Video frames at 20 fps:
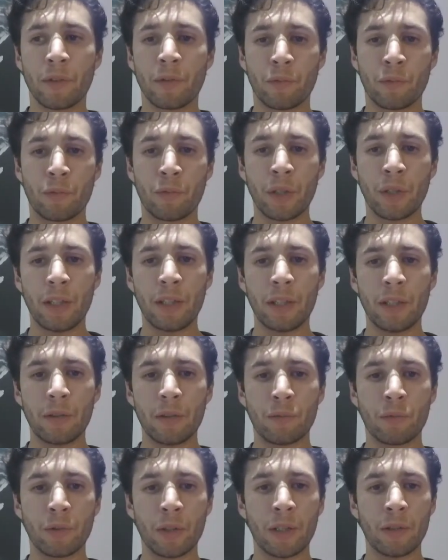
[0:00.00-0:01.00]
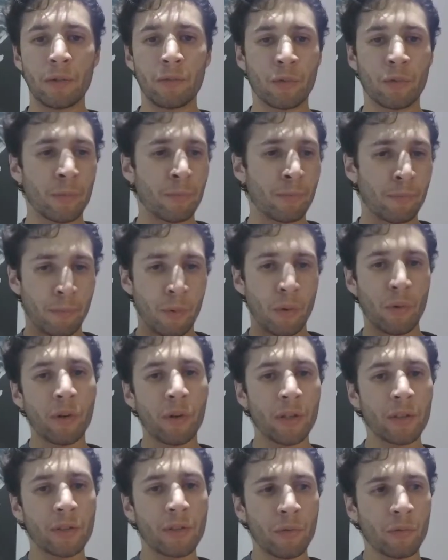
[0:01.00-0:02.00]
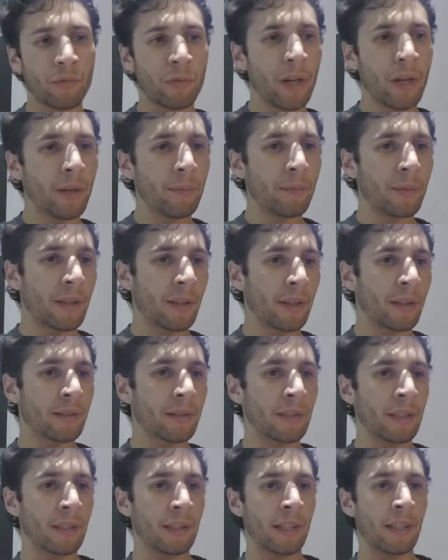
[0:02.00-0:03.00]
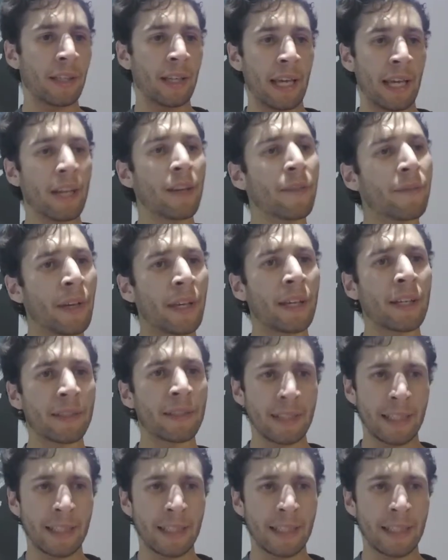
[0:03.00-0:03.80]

We were born to run because it innovated us,